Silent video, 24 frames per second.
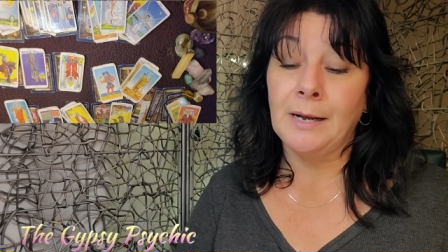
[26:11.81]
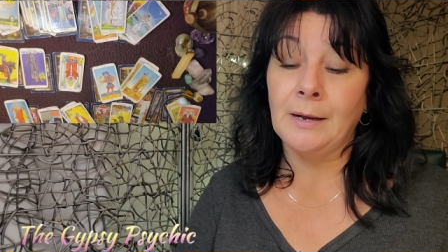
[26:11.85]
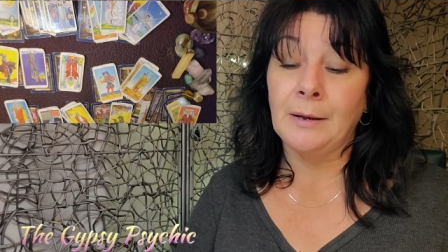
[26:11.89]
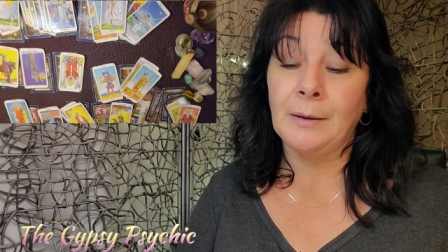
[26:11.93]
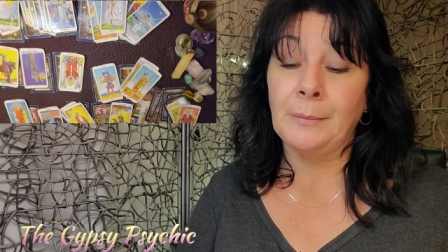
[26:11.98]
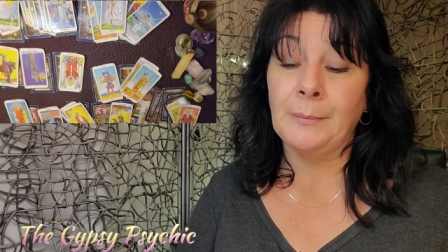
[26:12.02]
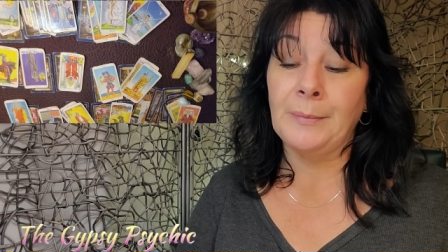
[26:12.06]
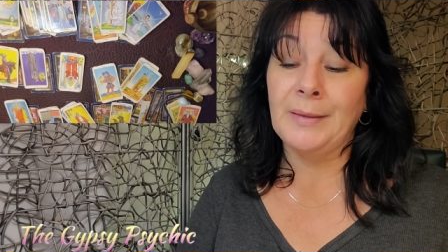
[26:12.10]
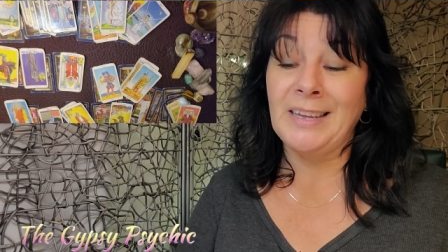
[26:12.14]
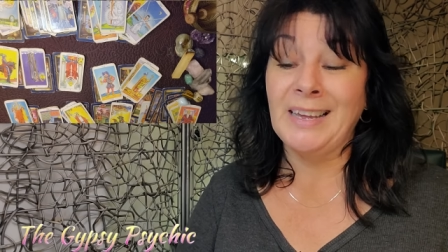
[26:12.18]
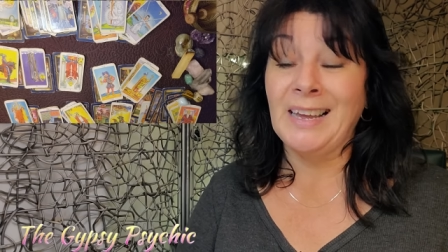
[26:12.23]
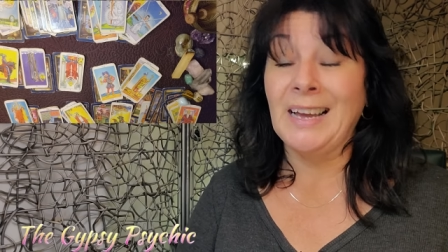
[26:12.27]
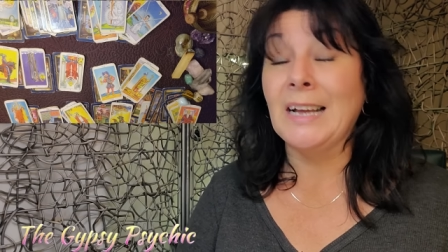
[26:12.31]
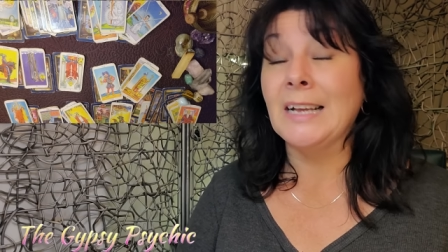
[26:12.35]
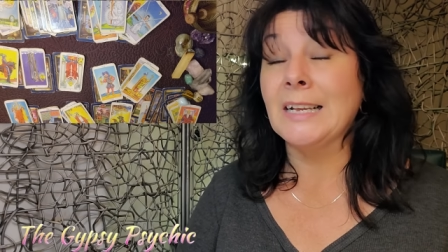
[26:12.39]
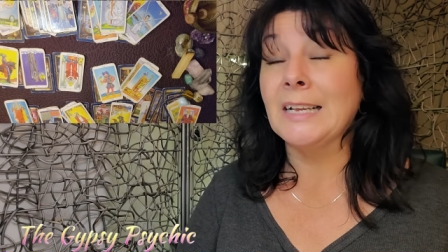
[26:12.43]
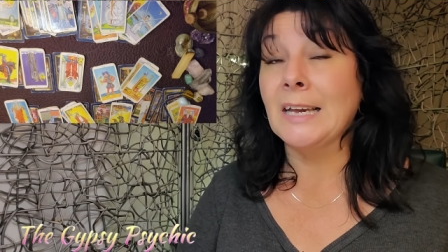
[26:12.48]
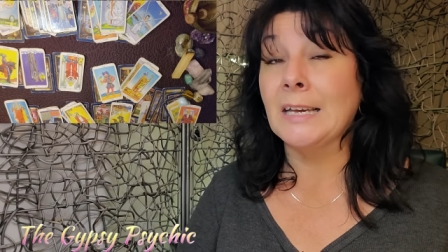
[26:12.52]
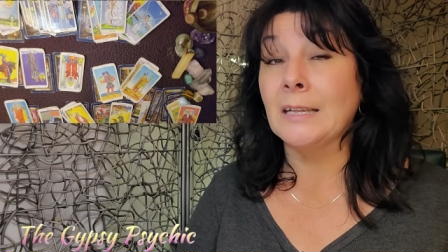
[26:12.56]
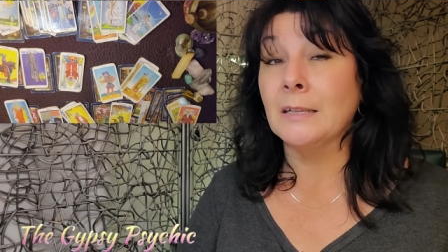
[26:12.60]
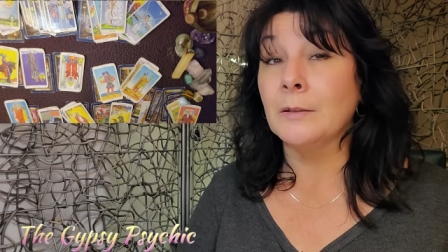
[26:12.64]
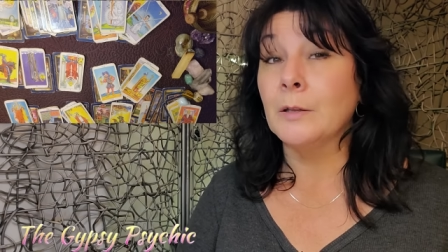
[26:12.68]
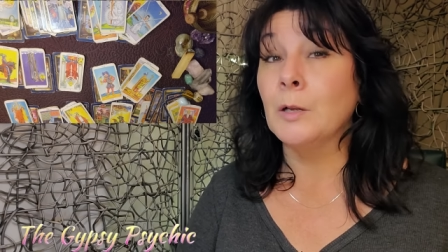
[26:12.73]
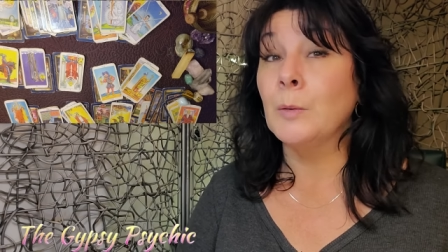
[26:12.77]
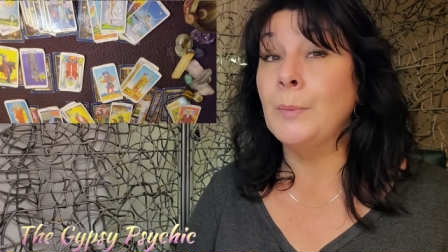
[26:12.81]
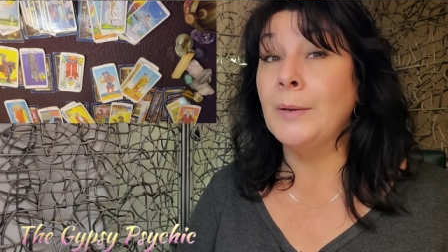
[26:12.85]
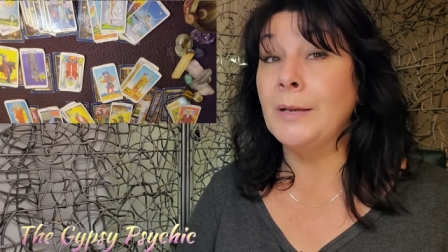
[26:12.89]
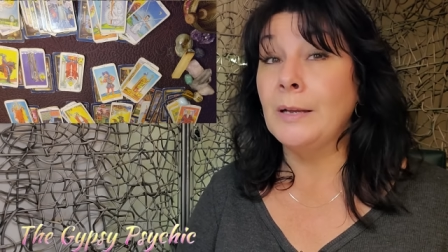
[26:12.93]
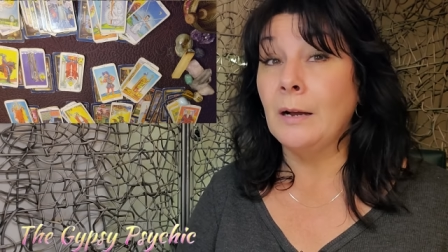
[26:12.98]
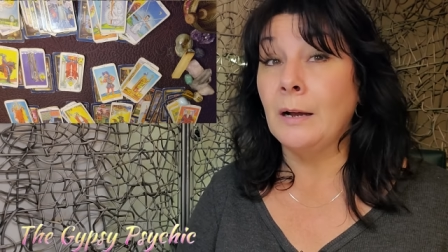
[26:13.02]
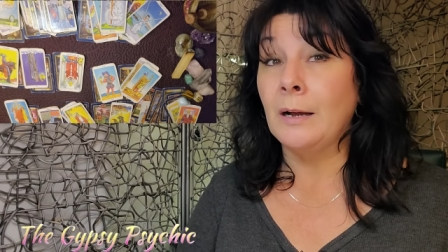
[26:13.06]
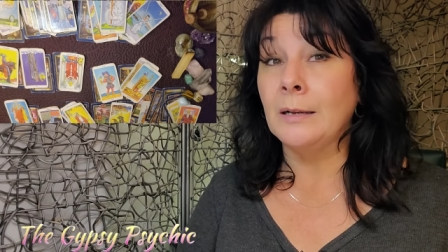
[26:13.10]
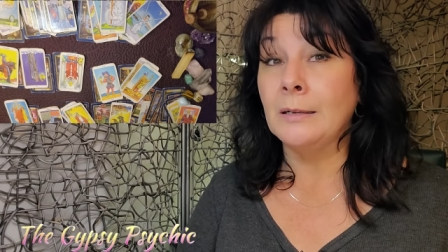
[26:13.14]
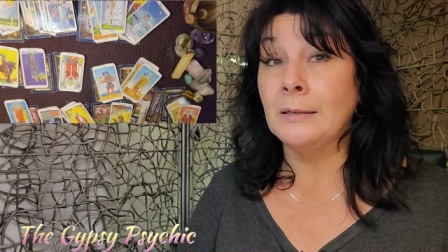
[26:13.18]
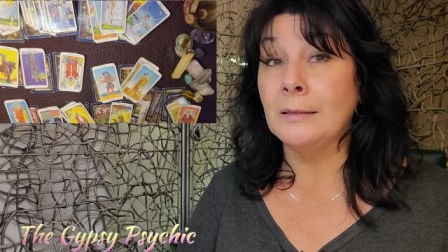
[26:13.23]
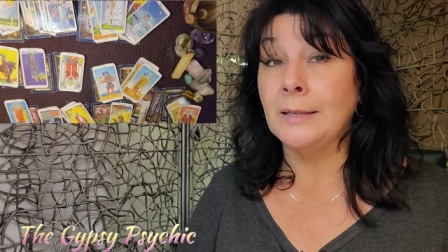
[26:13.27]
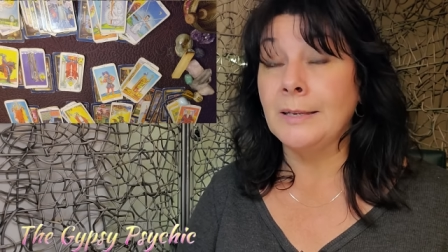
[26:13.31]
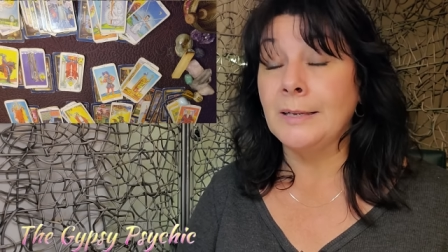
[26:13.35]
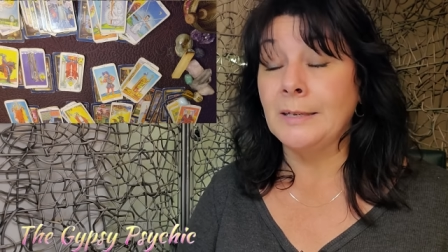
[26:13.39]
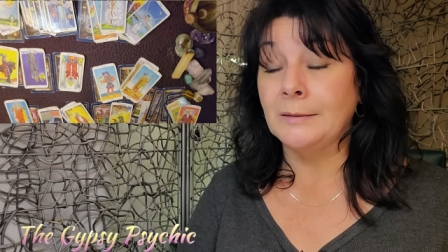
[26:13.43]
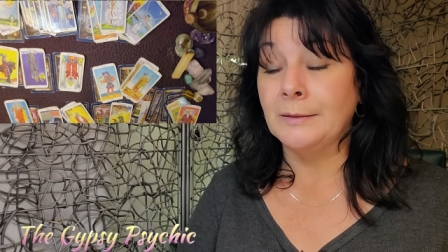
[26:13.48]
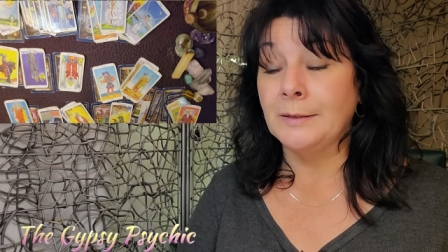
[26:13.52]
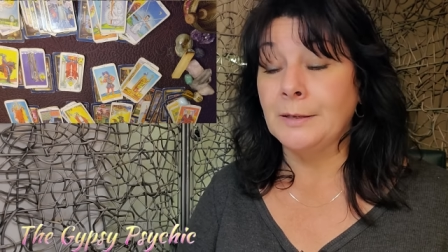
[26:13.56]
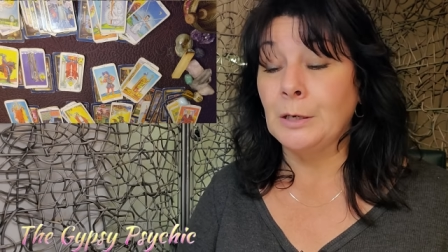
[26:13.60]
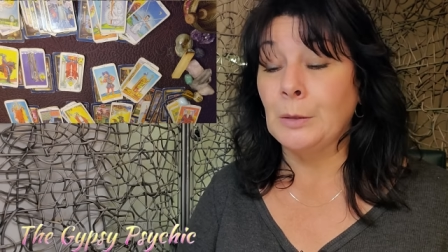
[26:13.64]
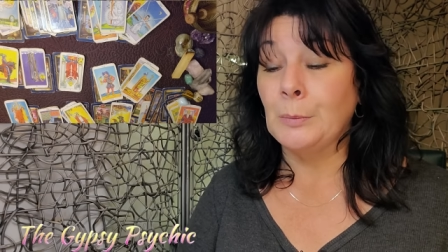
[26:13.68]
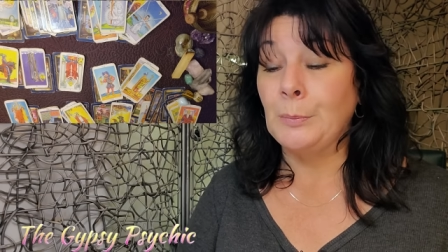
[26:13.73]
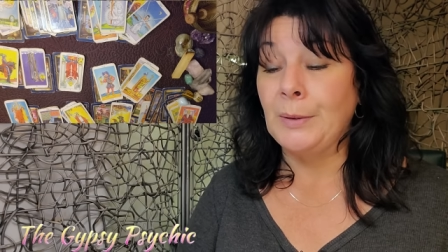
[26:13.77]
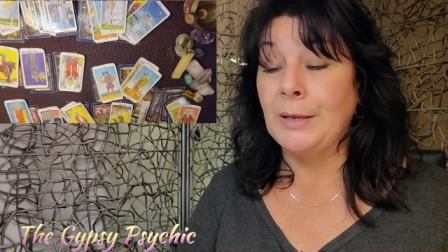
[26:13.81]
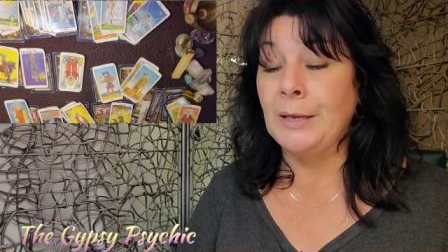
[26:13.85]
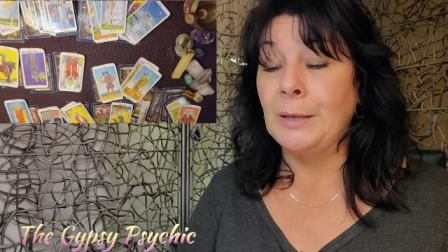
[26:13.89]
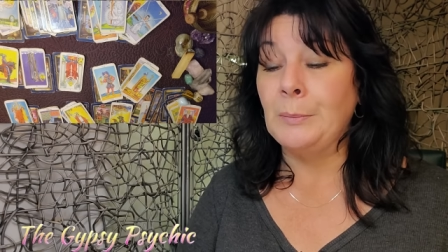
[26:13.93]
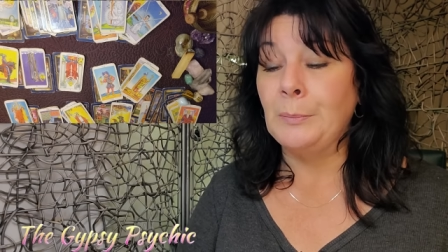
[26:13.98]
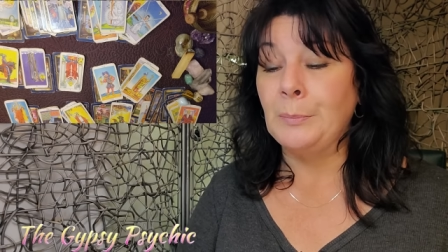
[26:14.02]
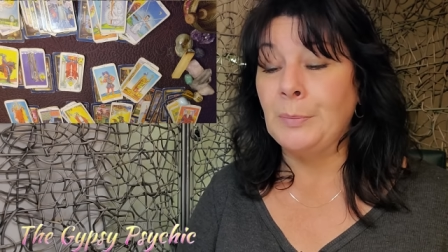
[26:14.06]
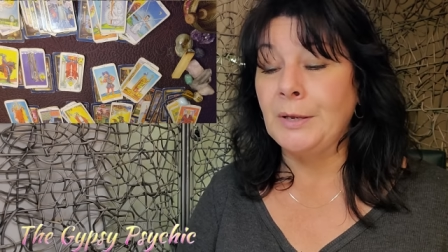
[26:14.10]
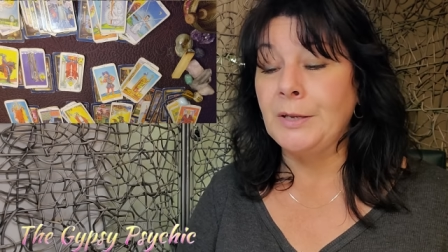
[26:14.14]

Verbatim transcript: Um, yeah, it got a little bit ugly, a little bit,